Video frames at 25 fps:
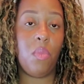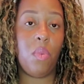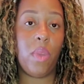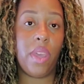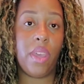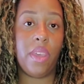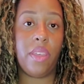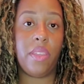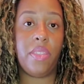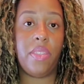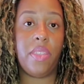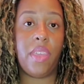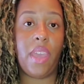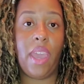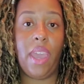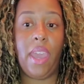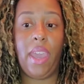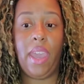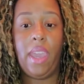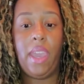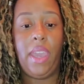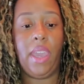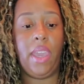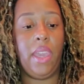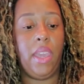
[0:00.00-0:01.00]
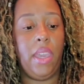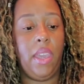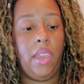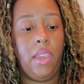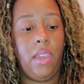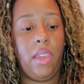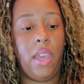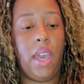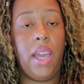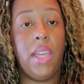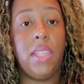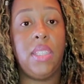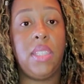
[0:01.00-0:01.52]
with a
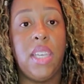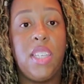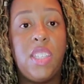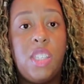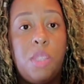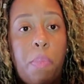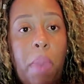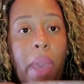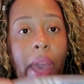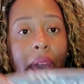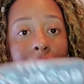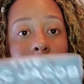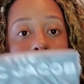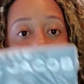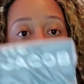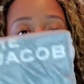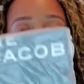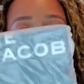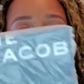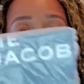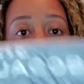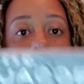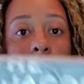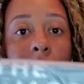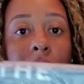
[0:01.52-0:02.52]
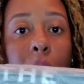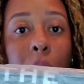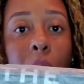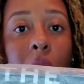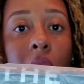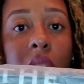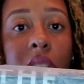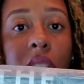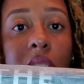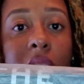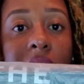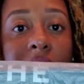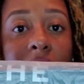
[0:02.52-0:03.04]
dust bag, the
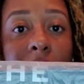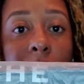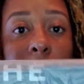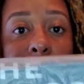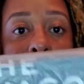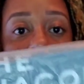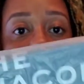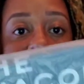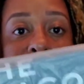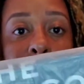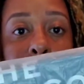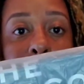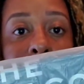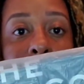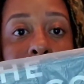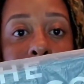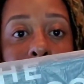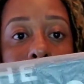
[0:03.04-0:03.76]
Marc Jacobs dust bag